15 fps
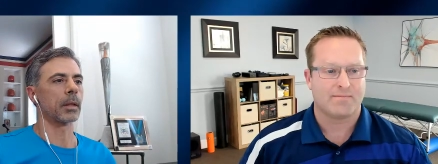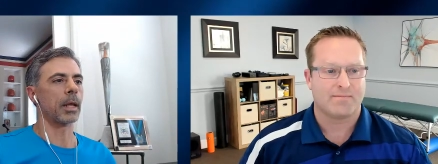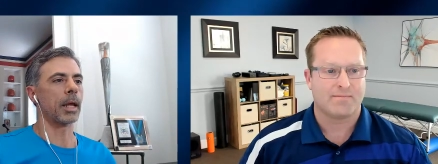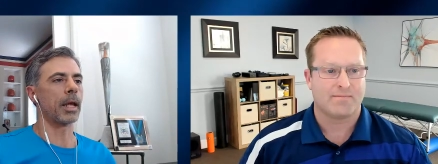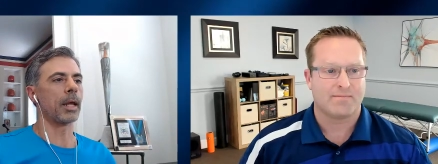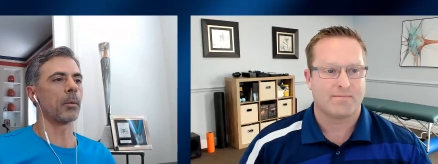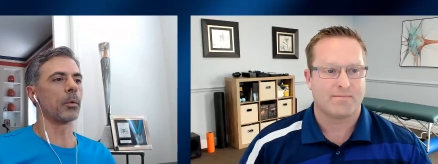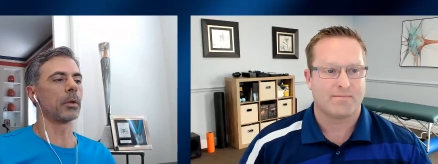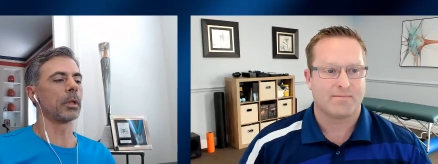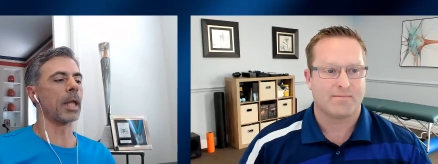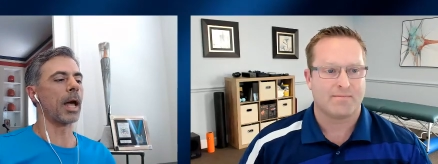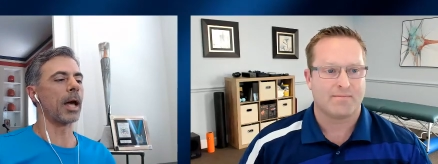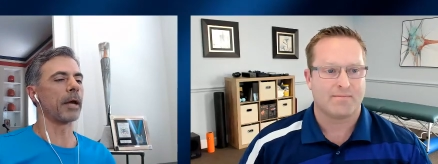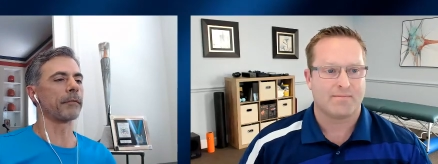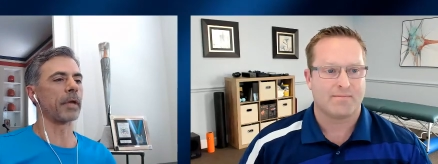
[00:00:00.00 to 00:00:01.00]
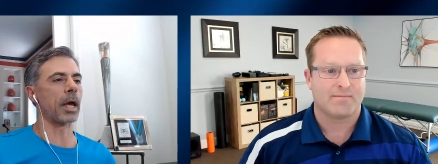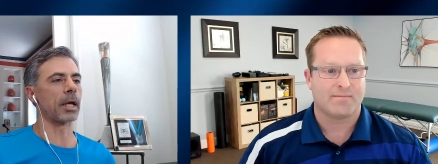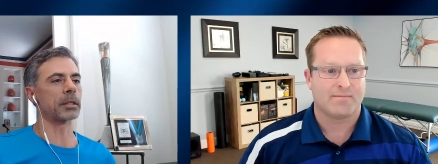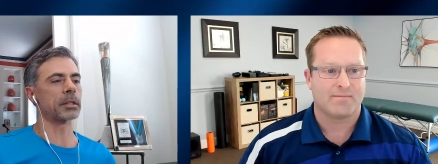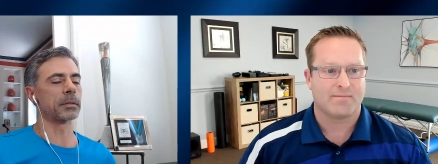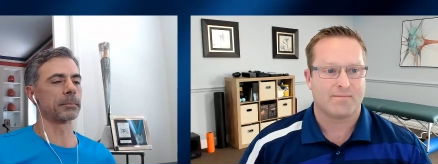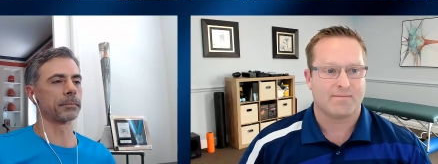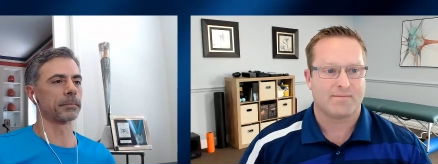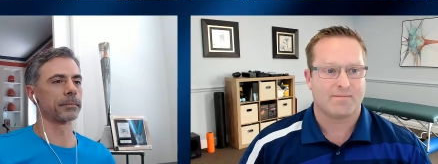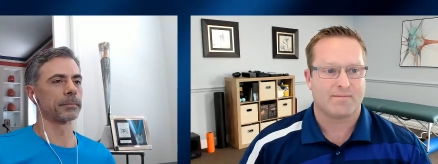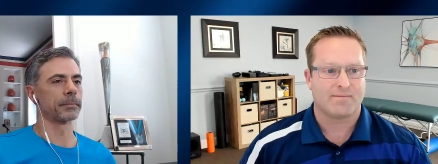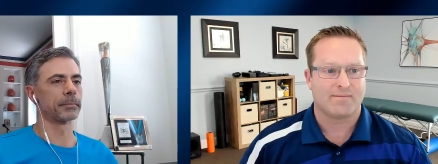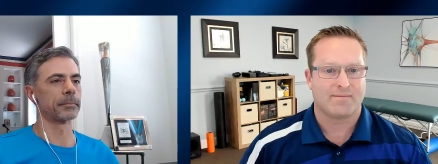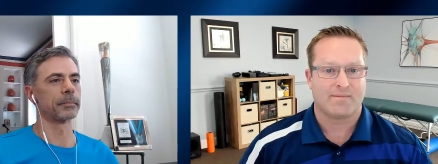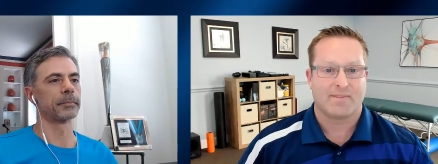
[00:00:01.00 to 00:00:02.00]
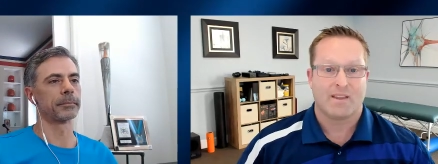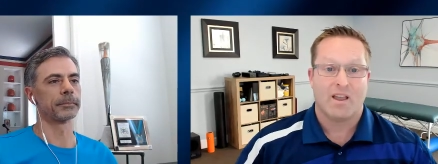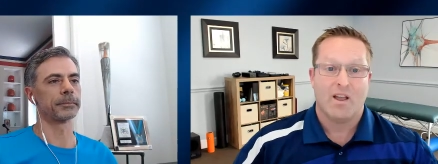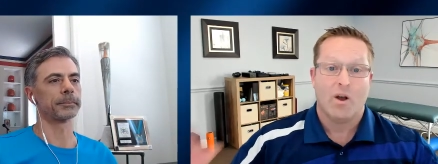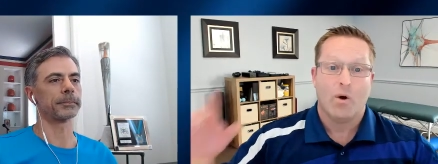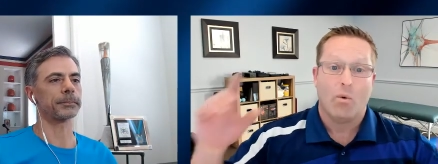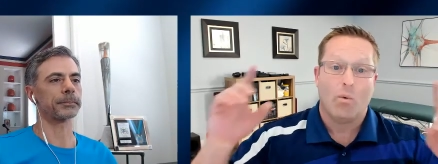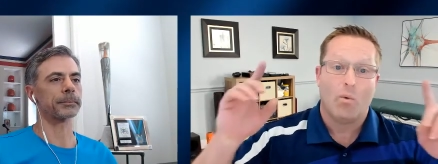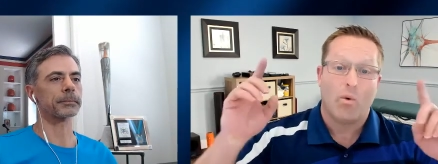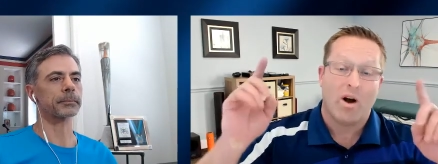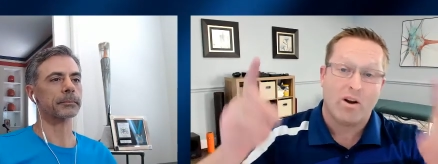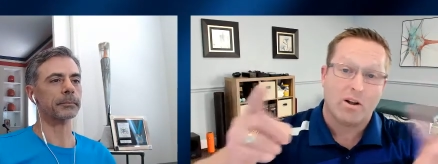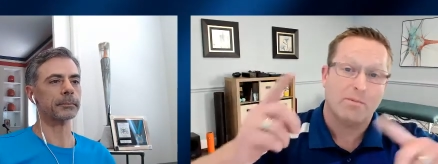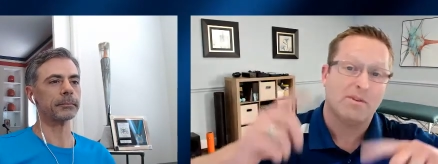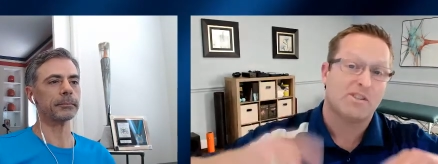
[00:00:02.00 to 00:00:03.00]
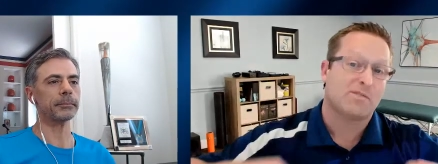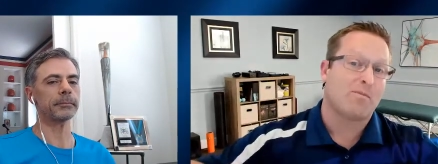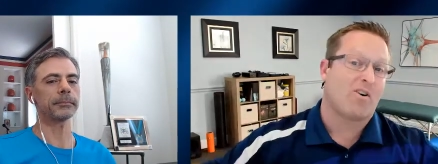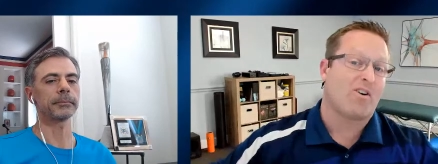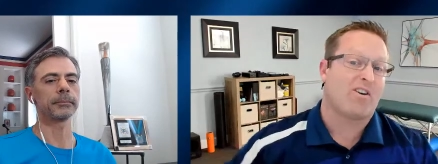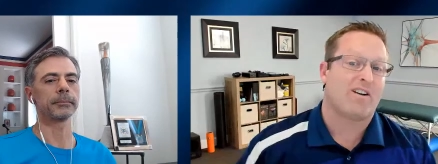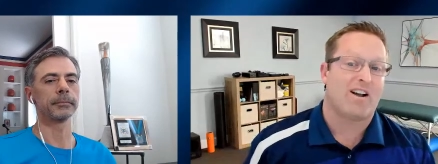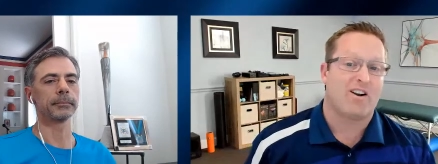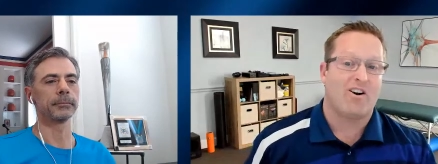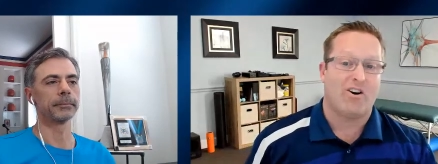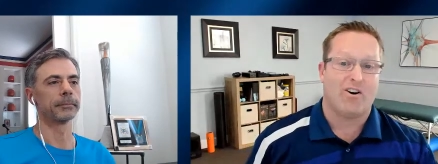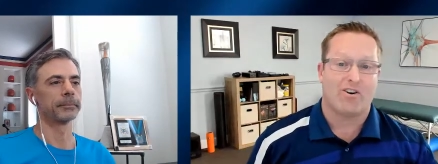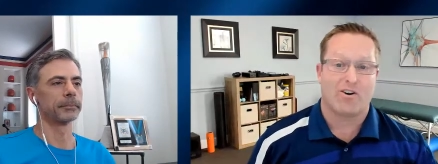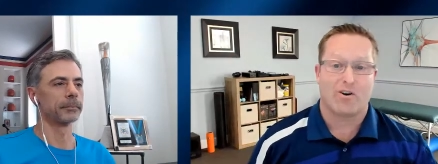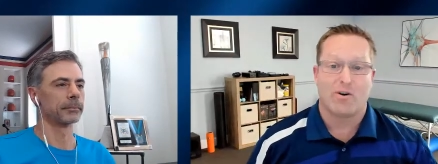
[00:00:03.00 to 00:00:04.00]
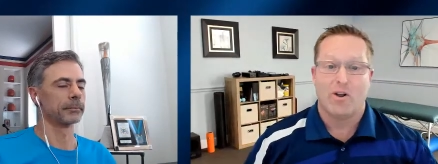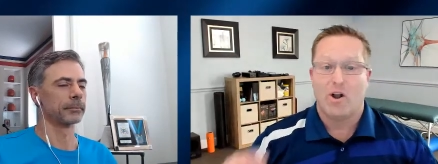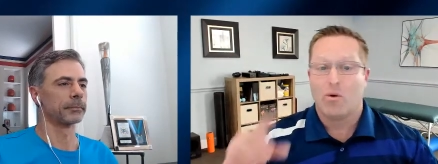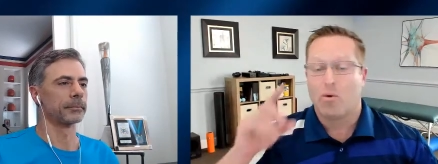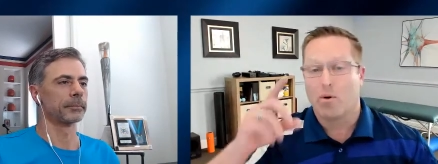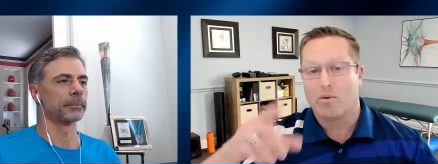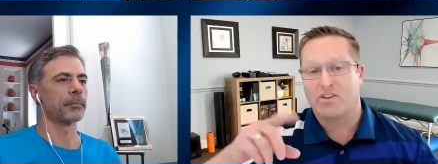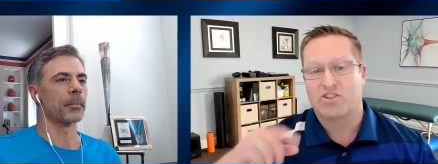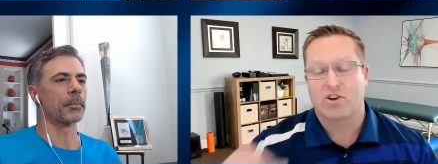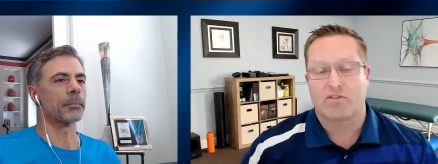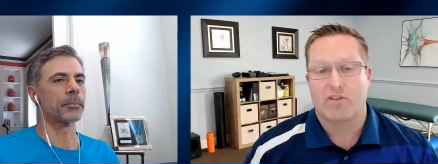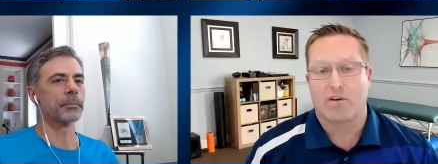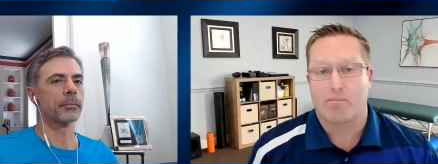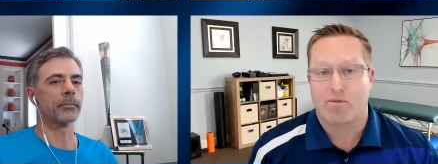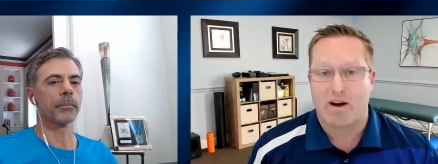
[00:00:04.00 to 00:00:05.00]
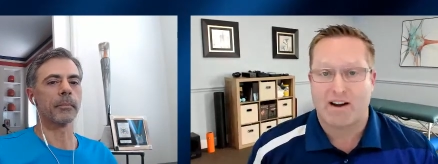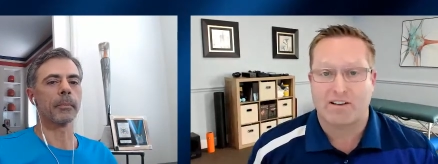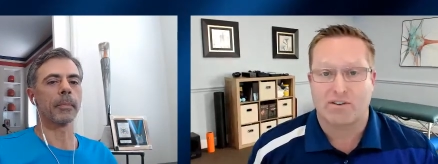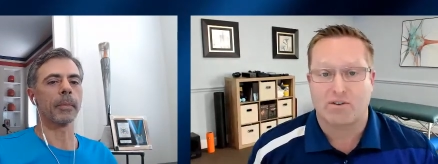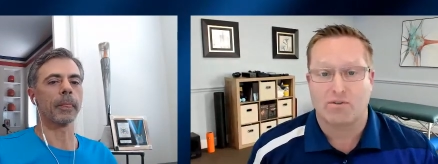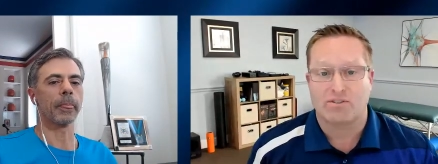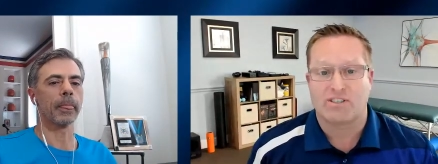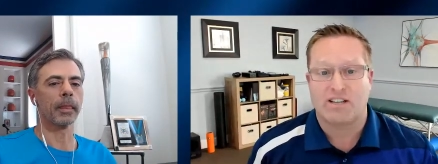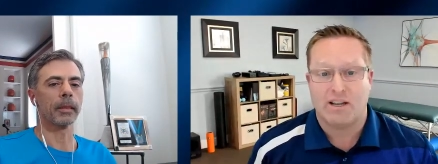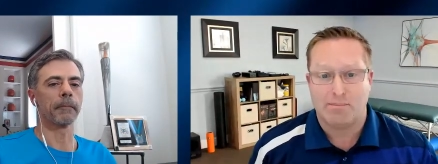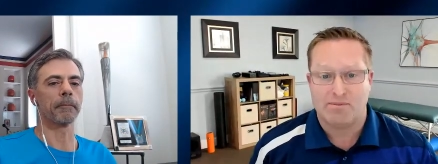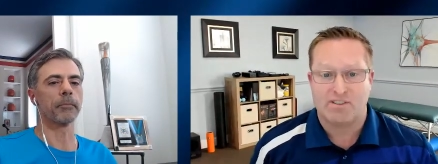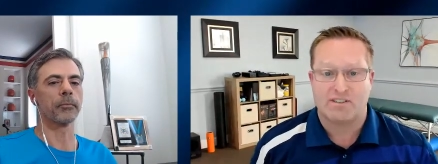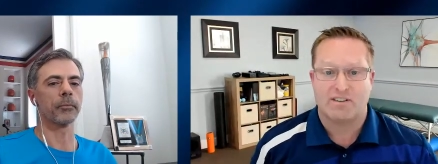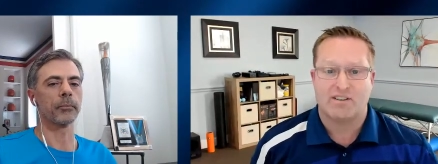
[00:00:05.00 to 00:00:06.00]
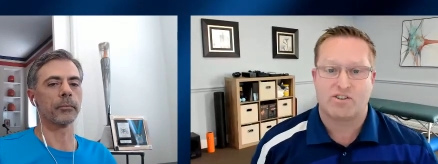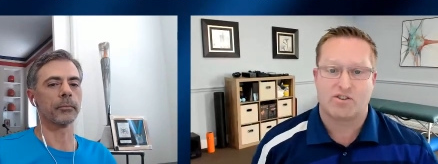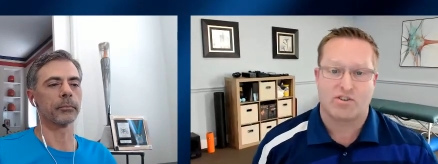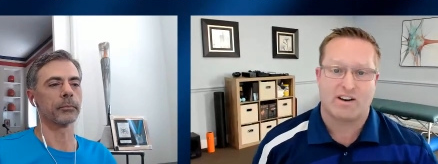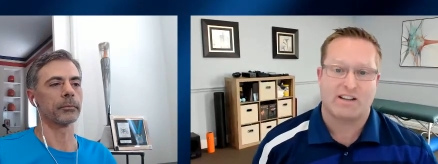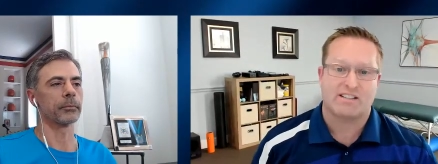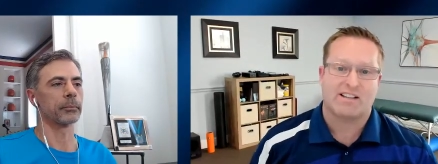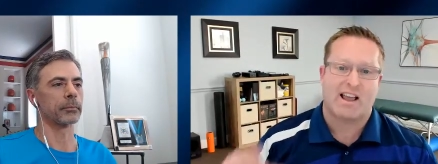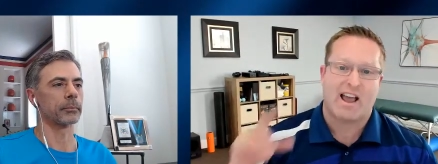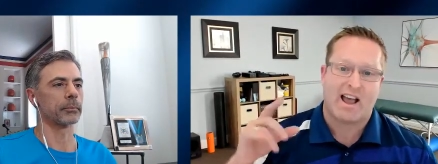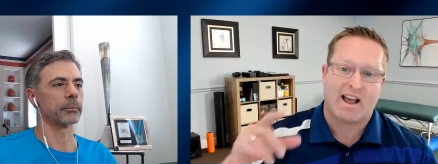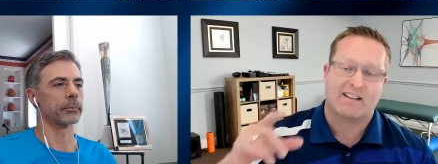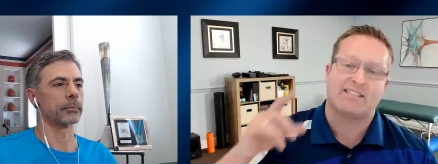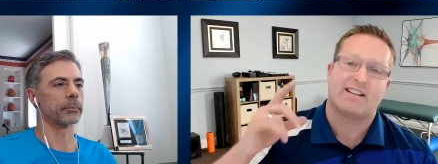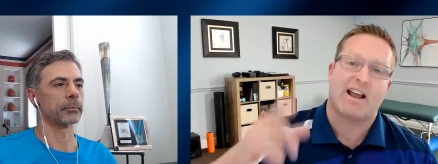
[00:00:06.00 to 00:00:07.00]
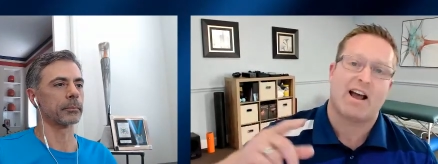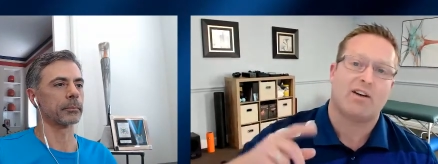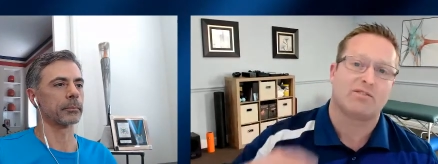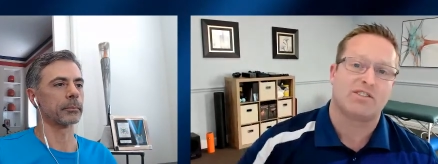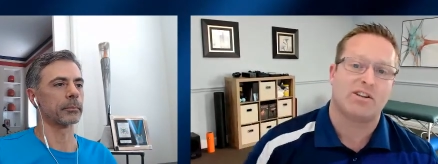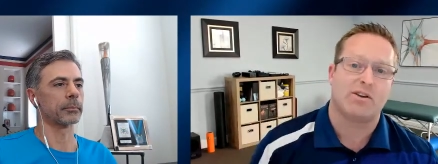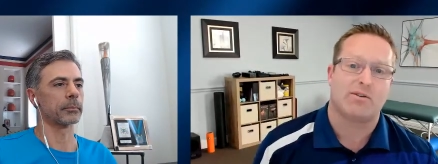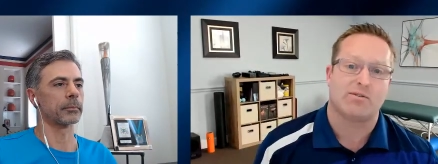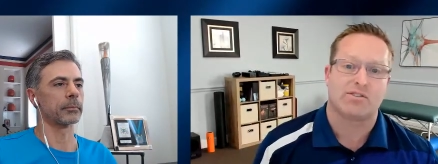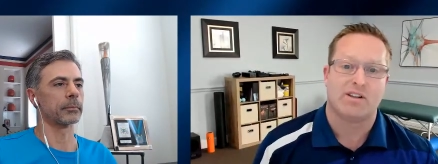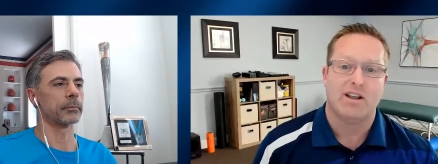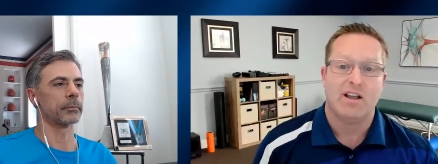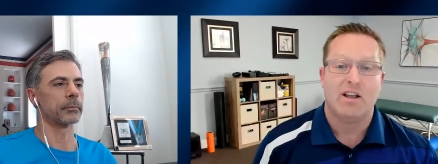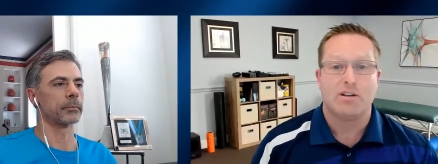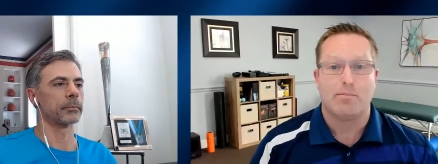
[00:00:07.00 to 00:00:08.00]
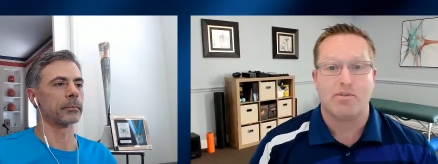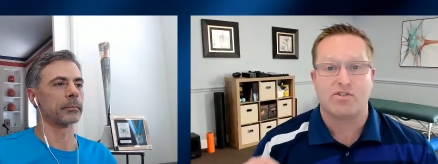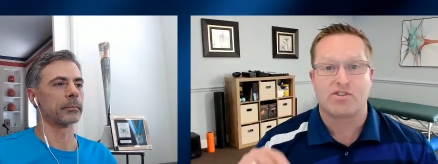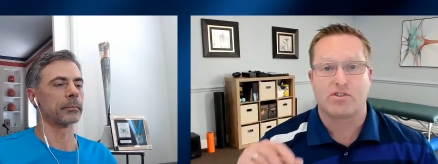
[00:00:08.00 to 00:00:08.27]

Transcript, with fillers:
Speaker 1: And we're live, guys.
Speaker 2: Welcome to Smarter Not Harder, where we serve up practical tips, tricks, hacks, and how to's to boost your